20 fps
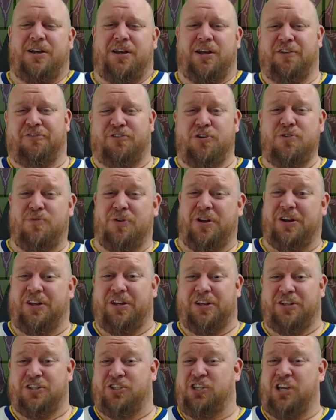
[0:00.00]
if you want
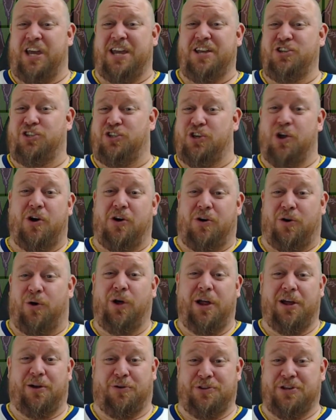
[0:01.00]
to change your
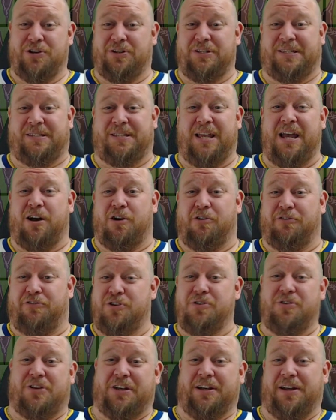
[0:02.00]
oil yourself,
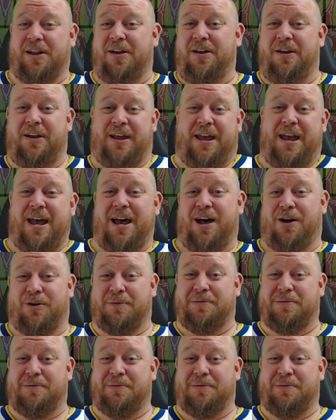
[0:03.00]
you can learn how.